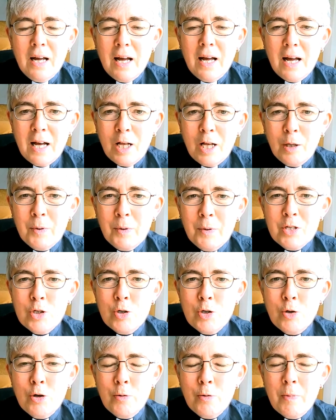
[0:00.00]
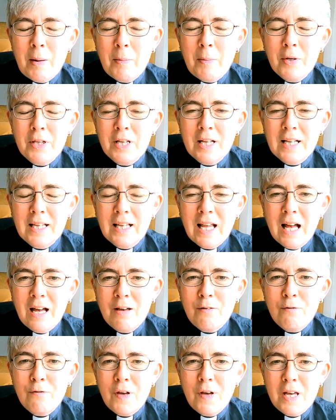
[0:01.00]
Help us to remember that
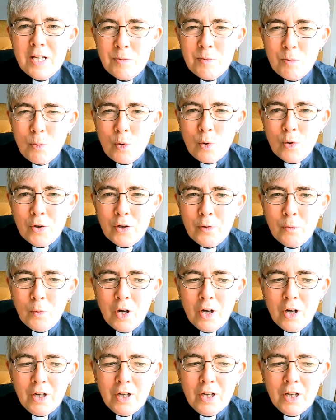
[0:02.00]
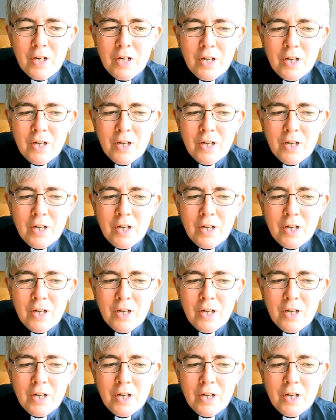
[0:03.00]
life is more than work.